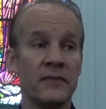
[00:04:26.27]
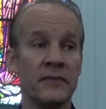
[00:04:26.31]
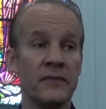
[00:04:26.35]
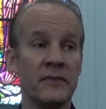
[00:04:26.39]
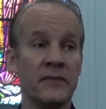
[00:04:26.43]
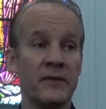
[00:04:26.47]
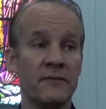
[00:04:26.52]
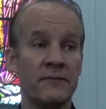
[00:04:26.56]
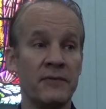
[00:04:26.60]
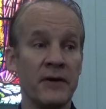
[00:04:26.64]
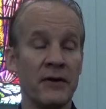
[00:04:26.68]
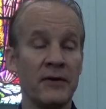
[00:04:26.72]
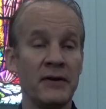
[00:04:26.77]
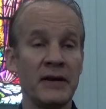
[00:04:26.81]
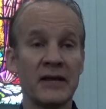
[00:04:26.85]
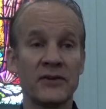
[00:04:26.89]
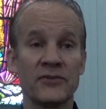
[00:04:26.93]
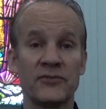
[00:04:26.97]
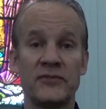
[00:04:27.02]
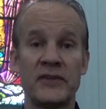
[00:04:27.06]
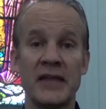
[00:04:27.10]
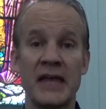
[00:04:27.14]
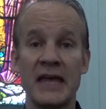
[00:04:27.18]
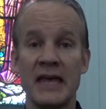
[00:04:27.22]
The very
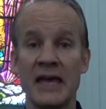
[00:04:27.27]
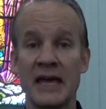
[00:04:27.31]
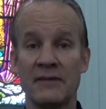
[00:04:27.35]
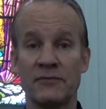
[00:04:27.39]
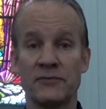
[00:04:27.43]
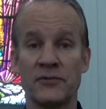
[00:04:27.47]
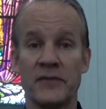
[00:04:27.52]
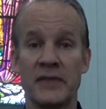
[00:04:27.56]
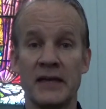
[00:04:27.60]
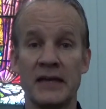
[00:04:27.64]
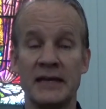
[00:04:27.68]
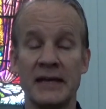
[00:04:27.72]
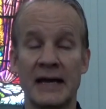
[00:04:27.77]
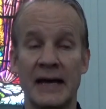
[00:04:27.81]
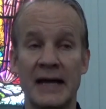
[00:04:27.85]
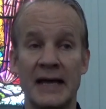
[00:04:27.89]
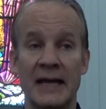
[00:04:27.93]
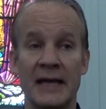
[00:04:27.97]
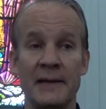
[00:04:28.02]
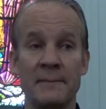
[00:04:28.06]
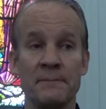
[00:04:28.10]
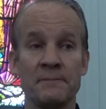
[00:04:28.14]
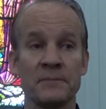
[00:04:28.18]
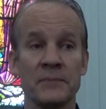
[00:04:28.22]
next day after they
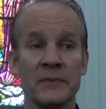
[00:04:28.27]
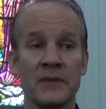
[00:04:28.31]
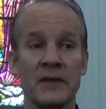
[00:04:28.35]
die,